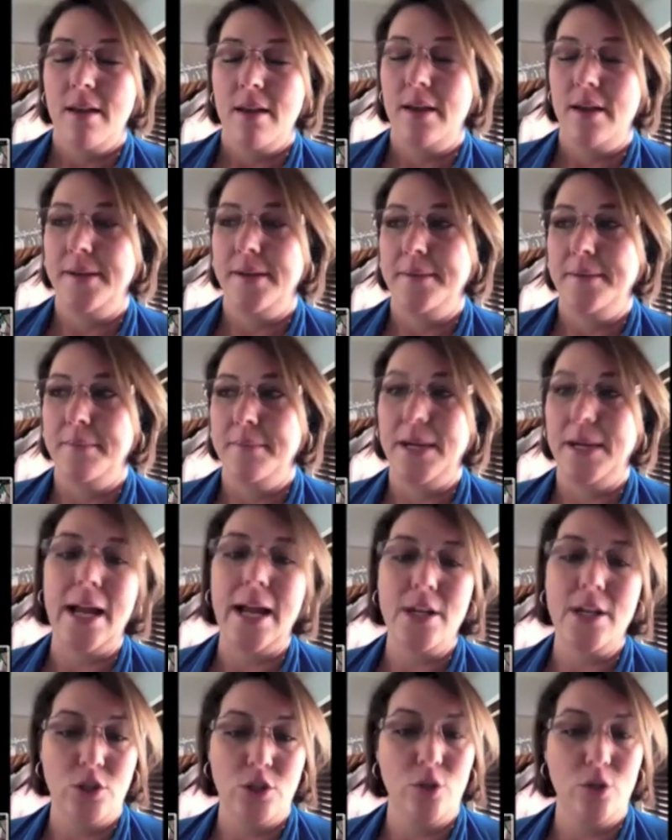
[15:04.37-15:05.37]
But
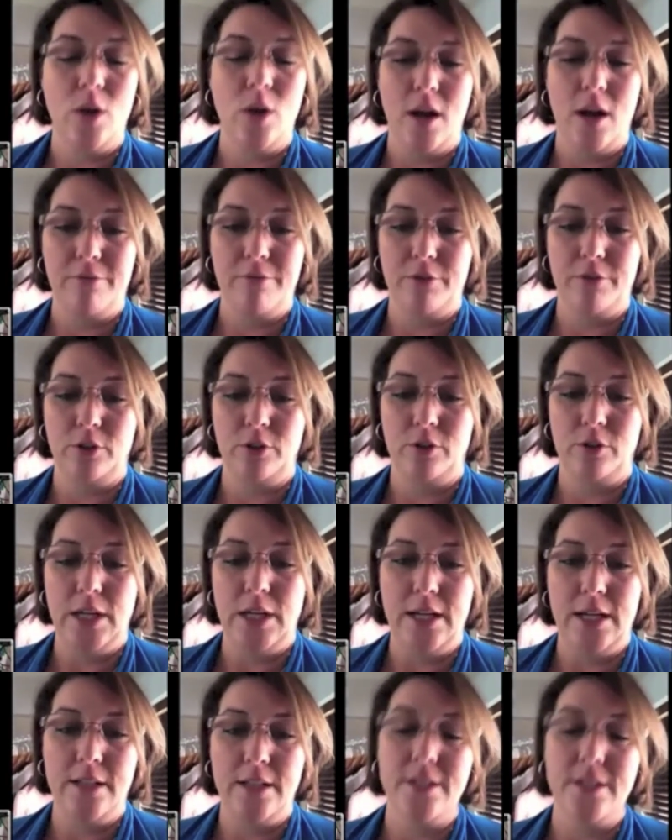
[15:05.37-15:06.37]
I do offer
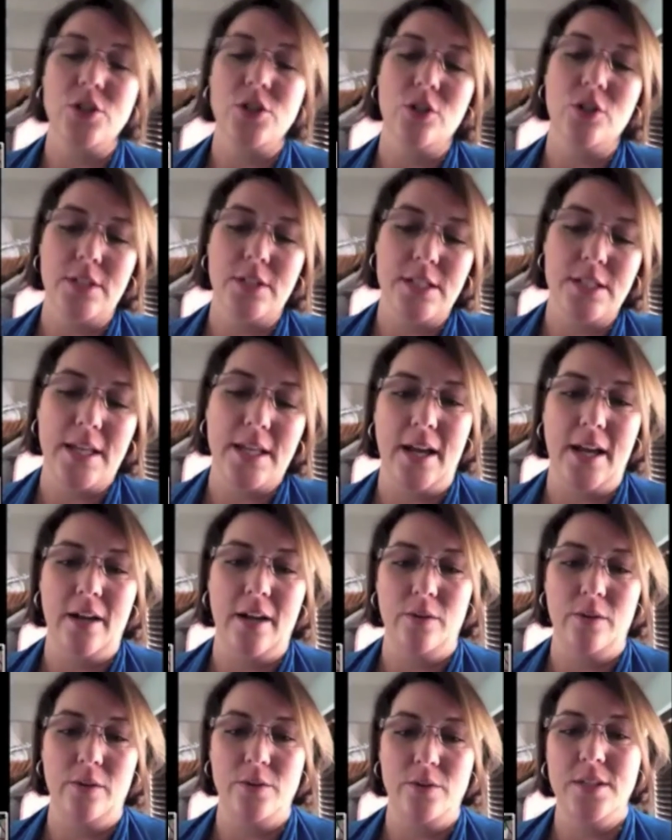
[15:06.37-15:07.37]
additional
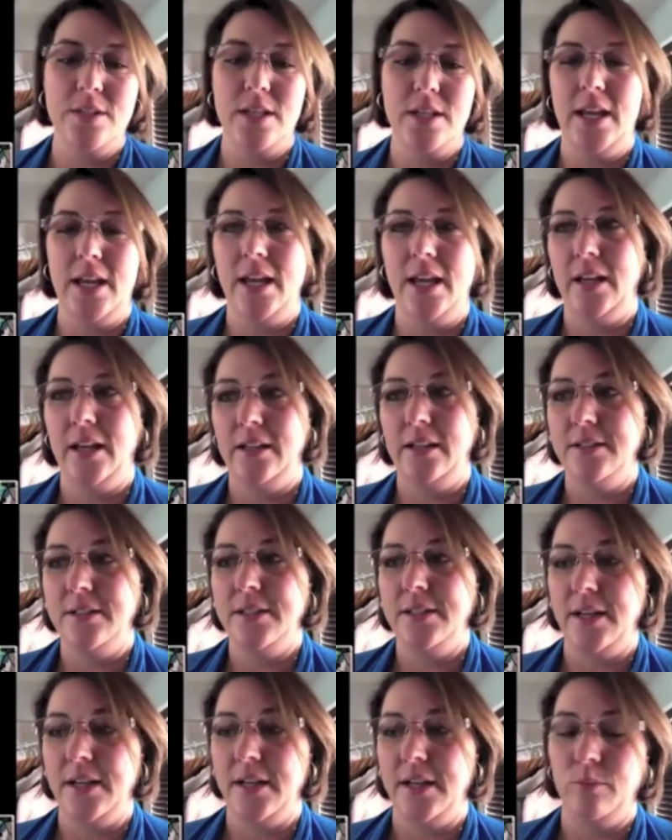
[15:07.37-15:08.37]
discounts and
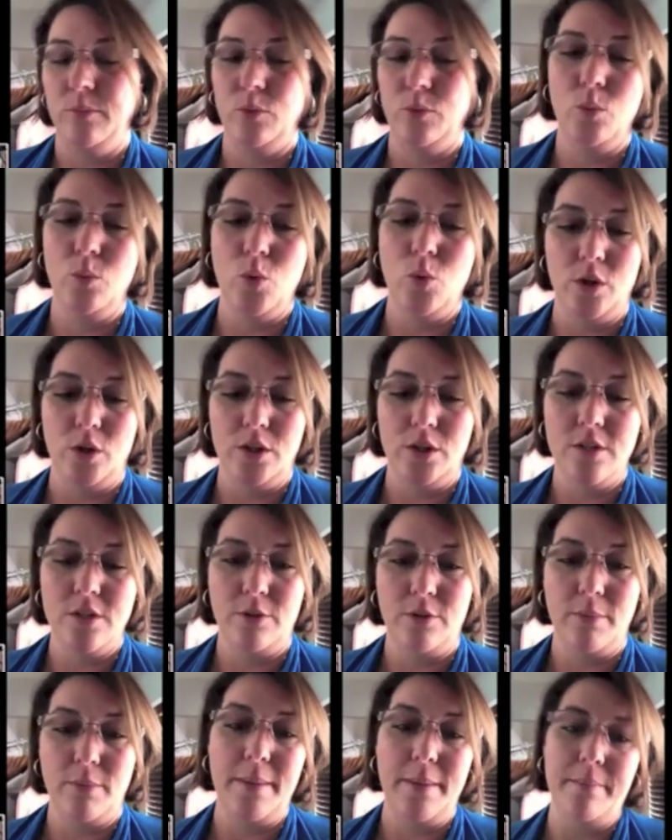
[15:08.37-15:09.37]
rewards
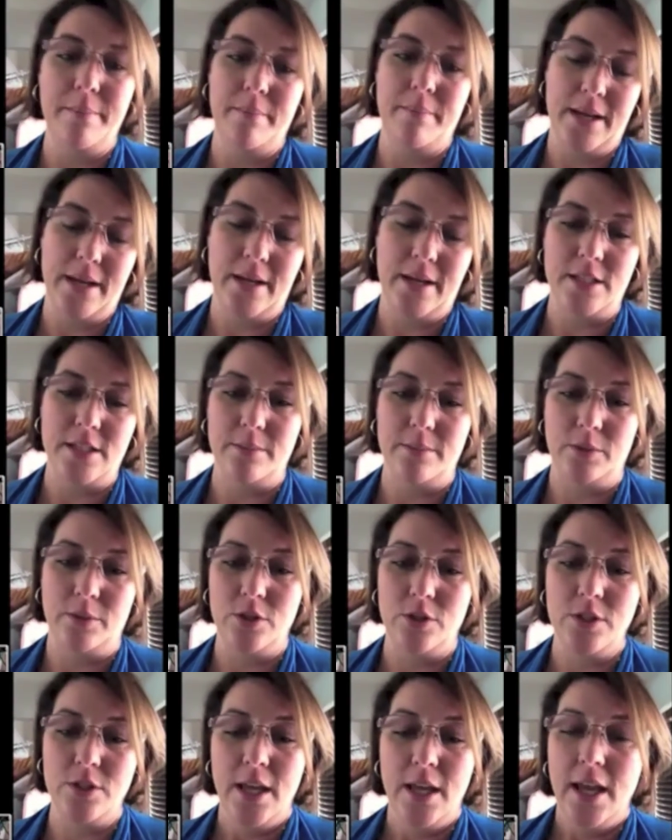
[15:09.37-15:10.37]
for my
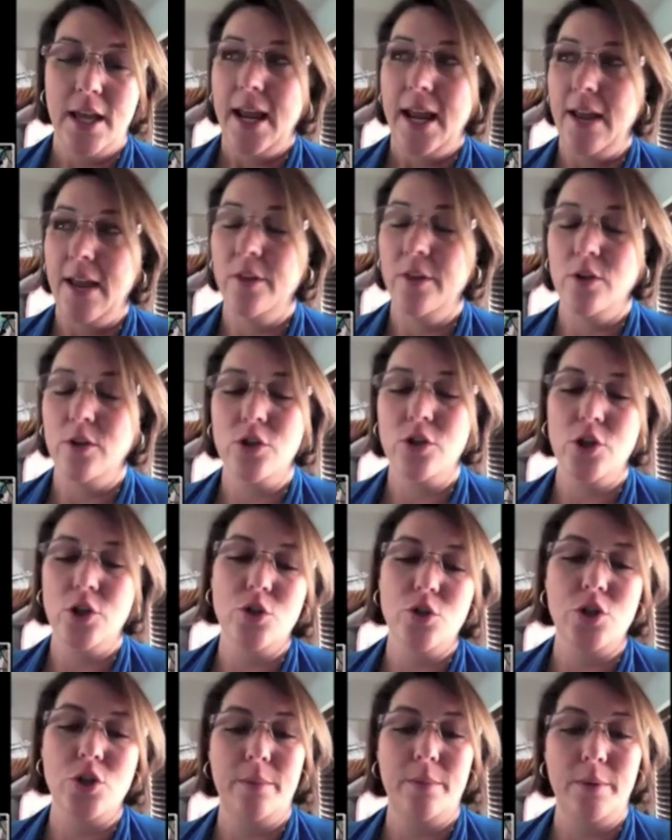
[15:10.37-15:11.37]
customers, and those are
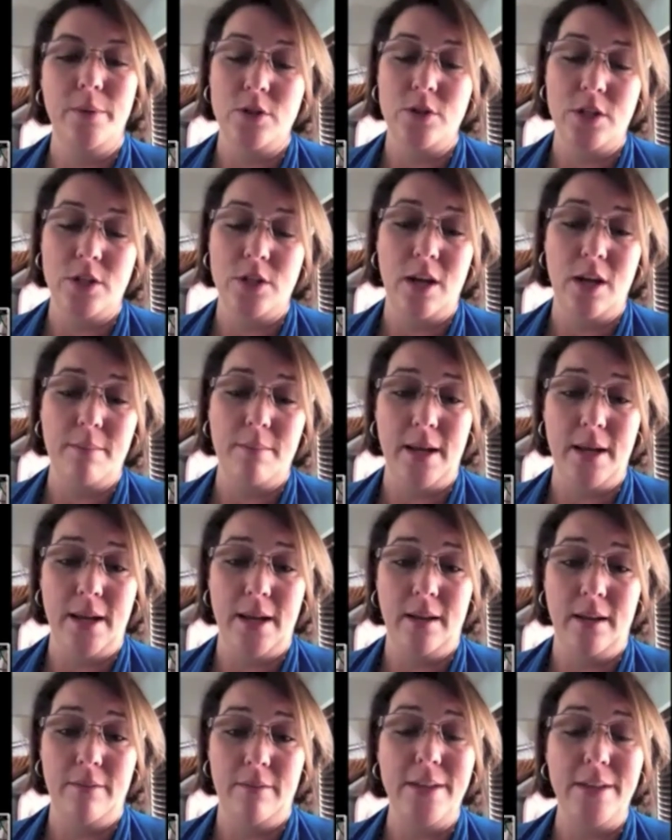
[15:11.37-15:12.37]
usually posted on
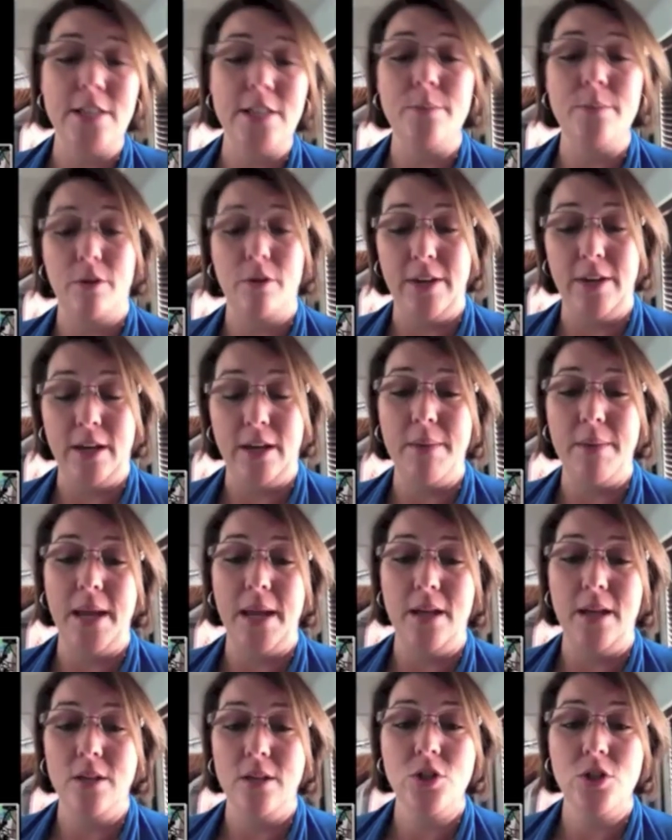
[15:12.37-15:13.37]
my Facebook fan
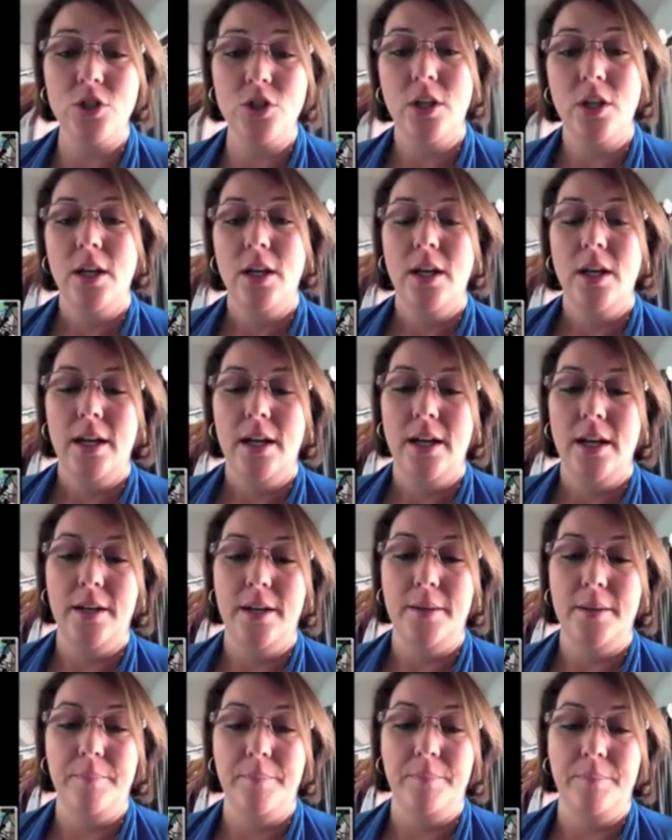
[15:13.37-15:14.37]
page,
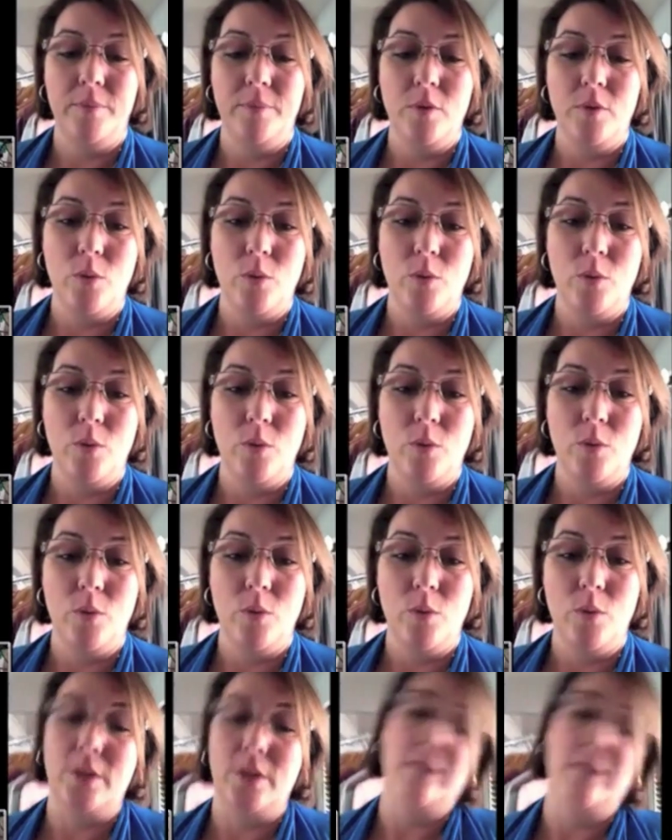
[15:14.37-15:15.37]
which I
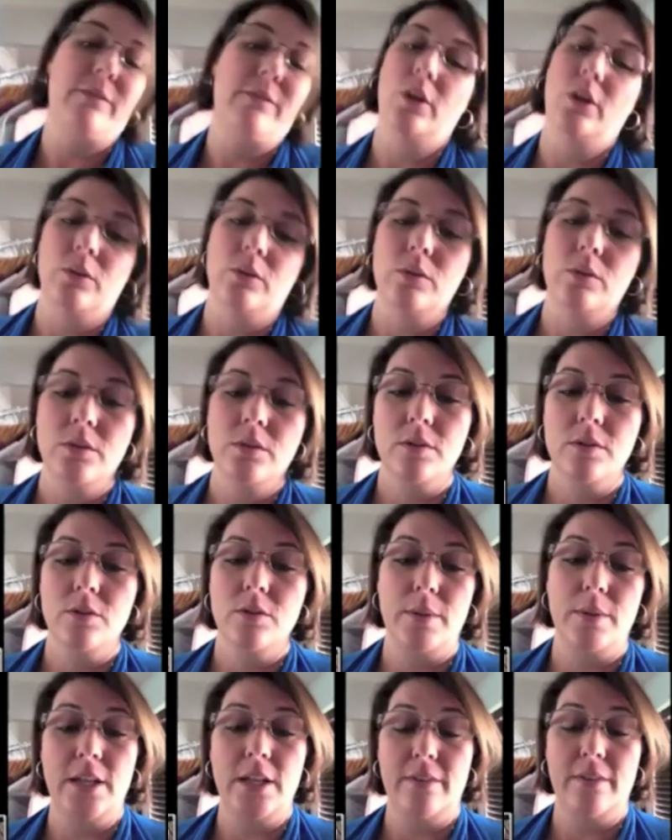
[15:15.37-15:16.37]
will give you. Do
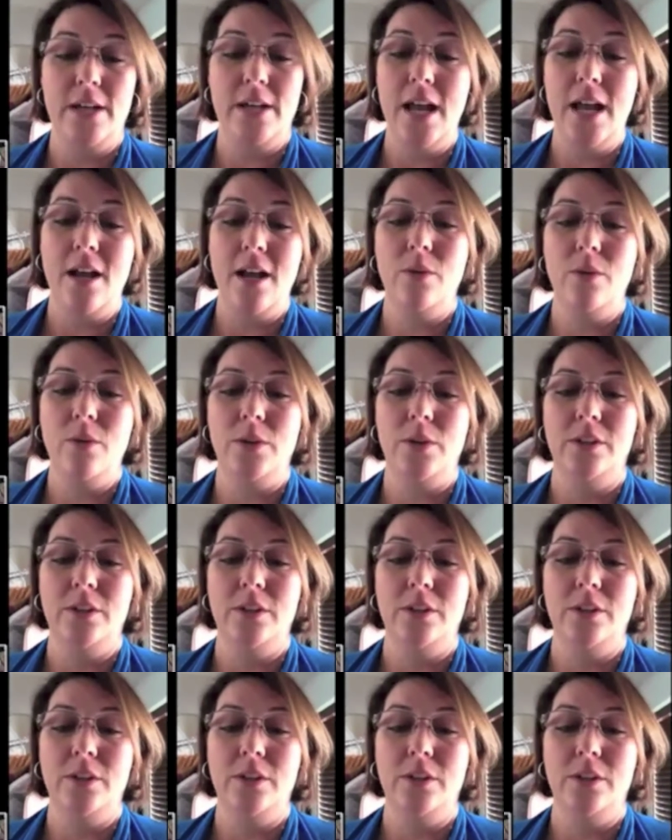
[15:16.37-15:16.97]
you want me to give it now, or?